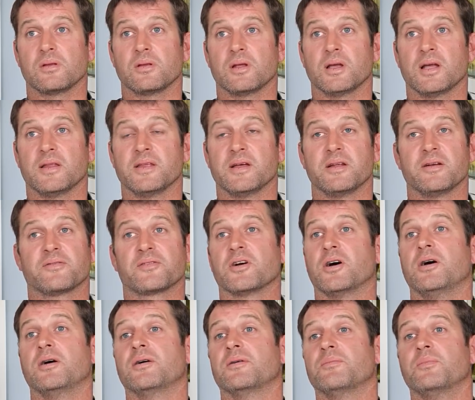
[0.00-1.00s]
And then I've
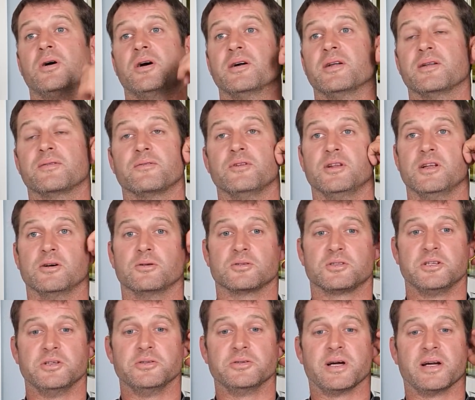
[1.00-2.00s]
got my little
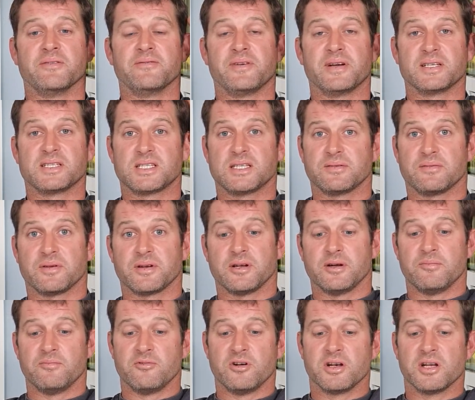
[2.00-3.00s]
2-day festival
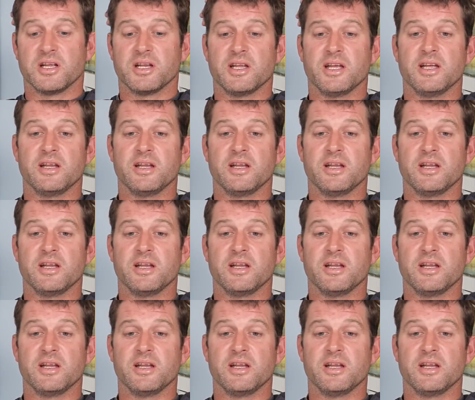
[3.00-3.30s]
I'm running